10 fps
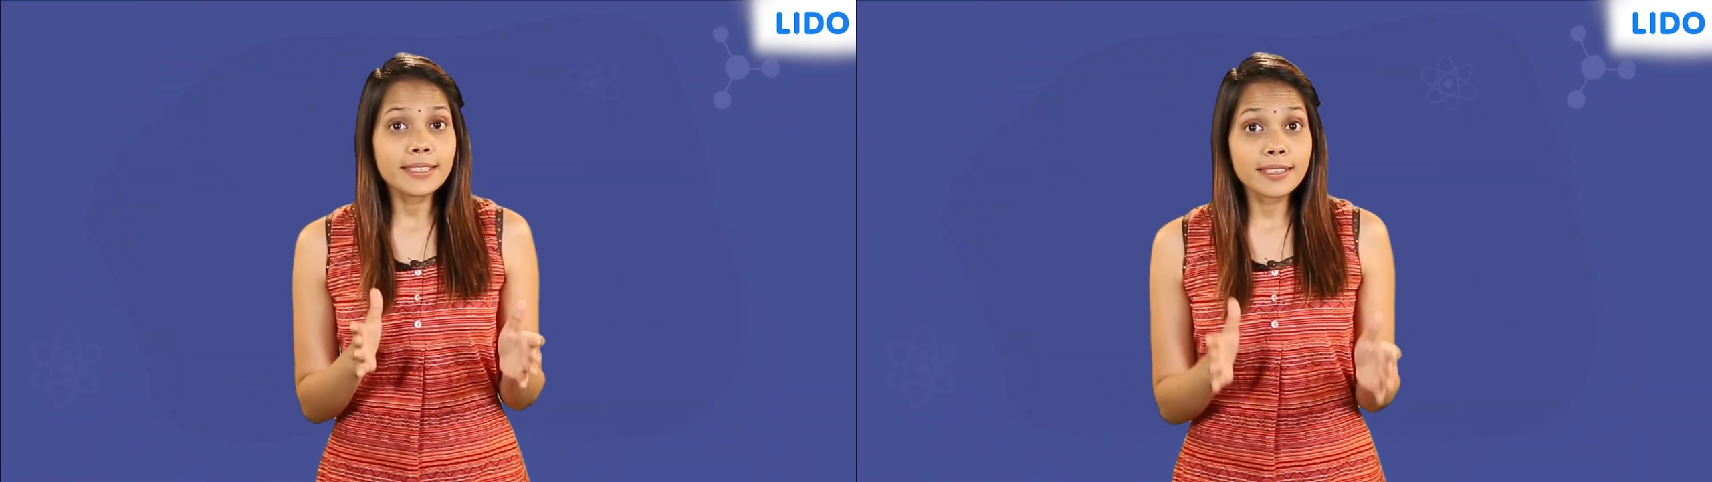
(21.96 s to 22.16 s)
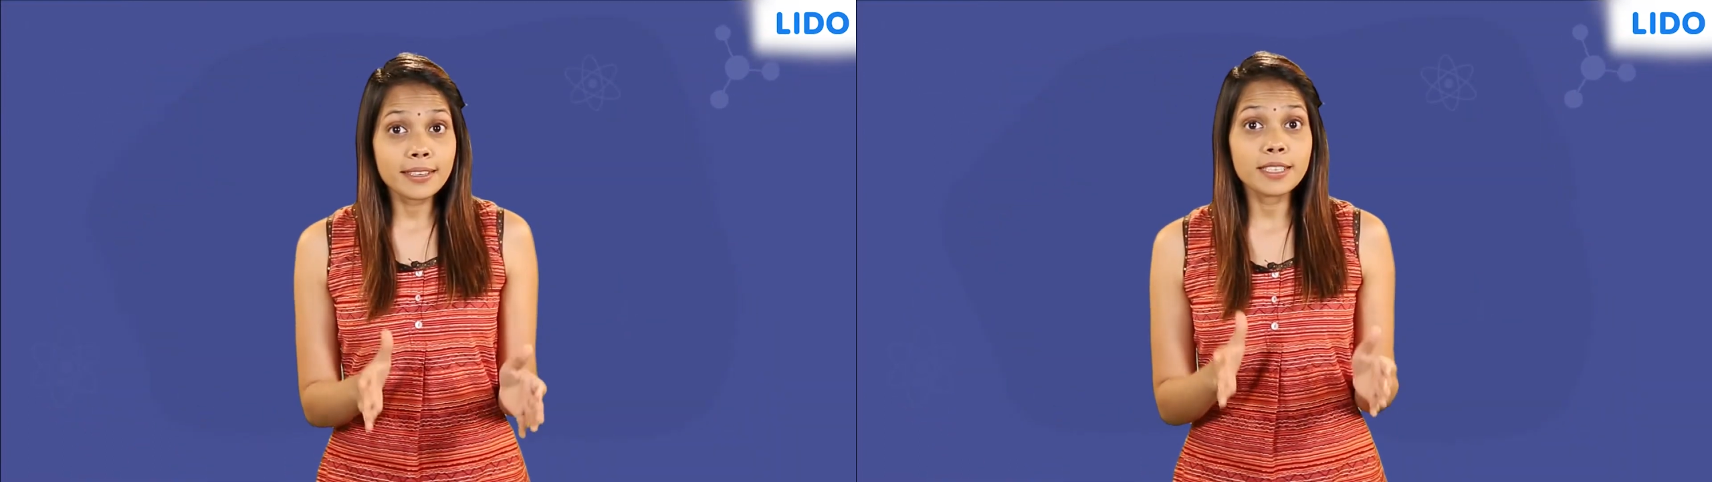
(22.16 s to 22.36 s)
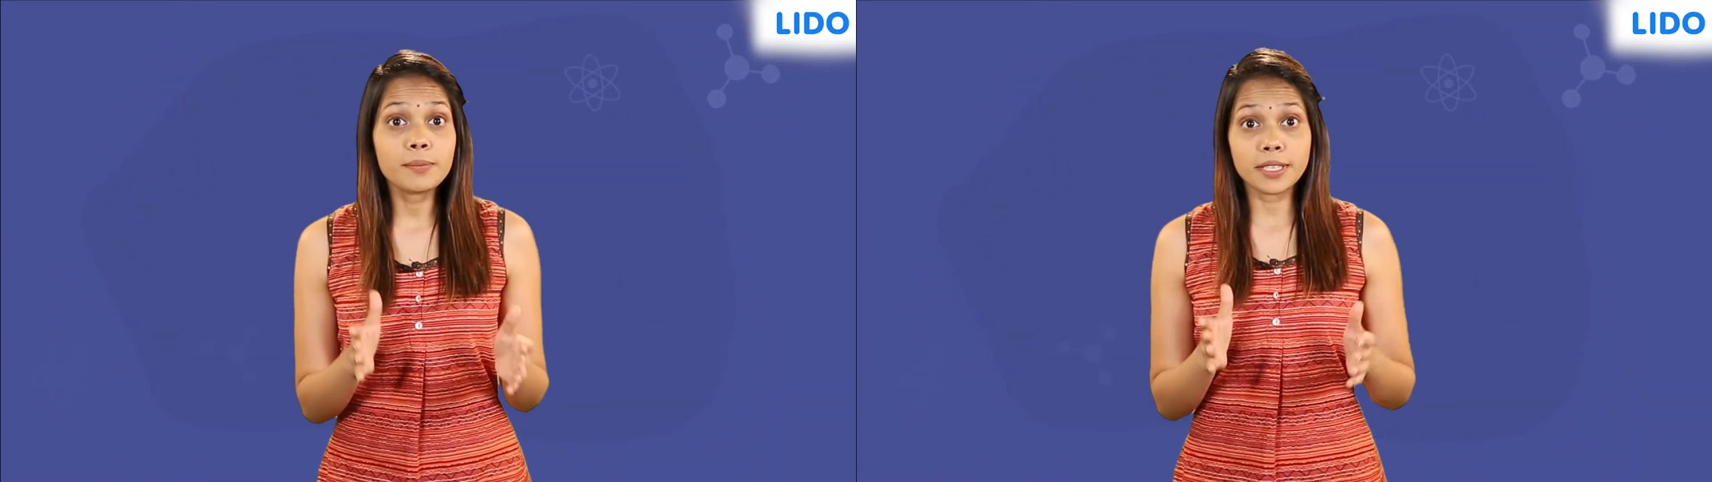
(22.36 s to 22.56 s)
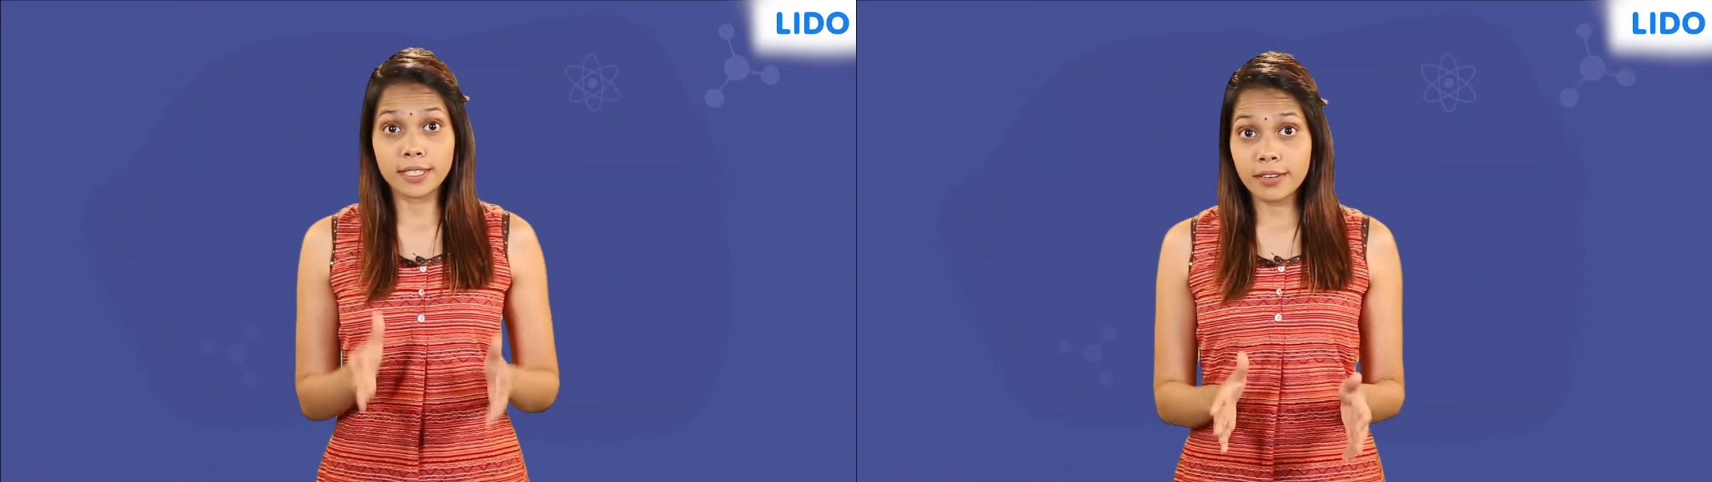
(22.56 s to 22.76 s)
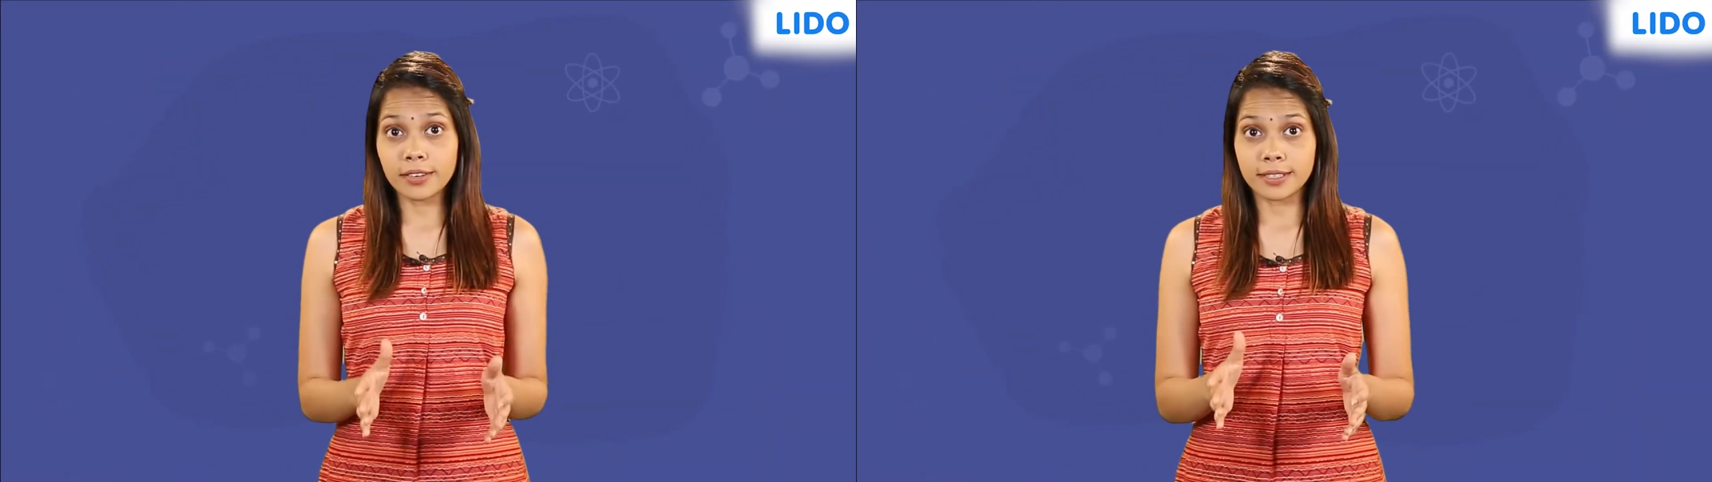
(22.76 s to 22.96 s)
are certain
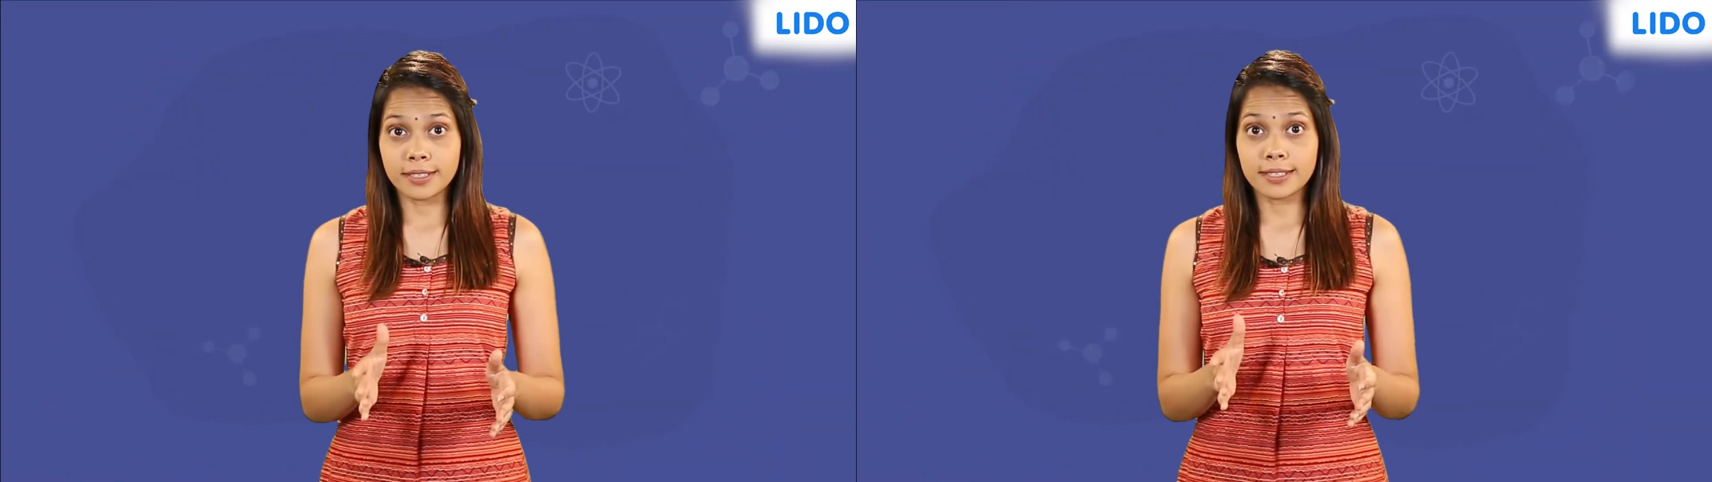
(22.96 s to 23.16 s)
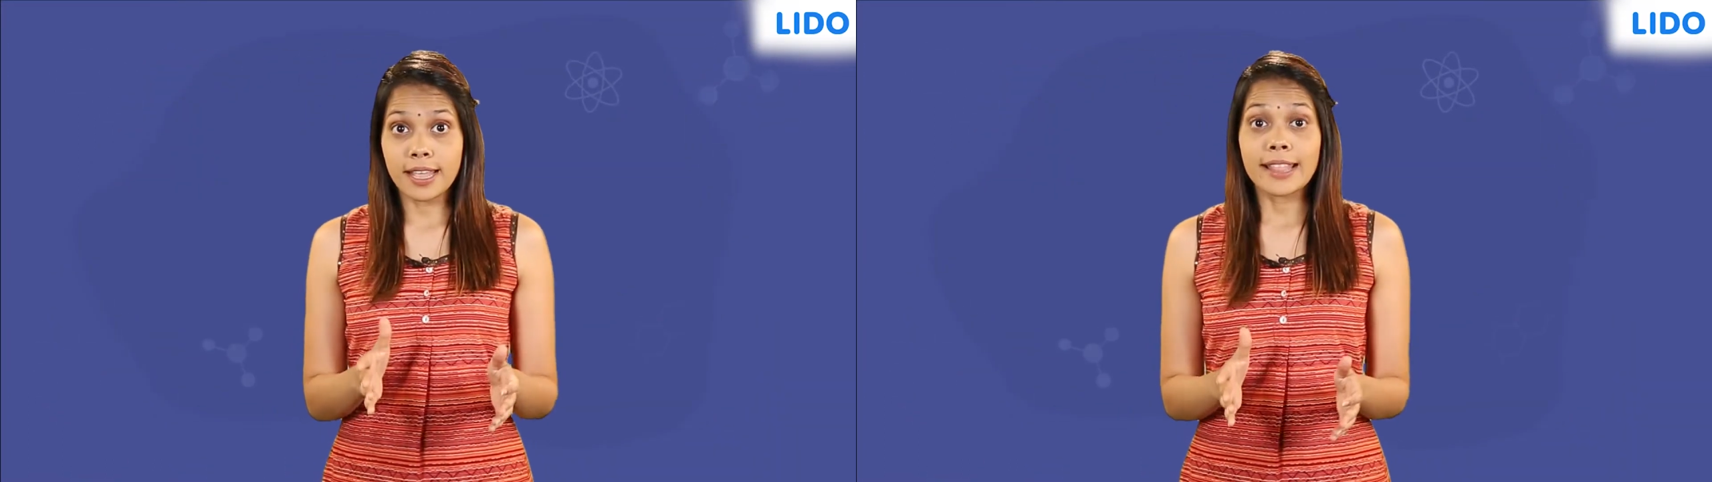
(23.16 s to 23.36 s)
materials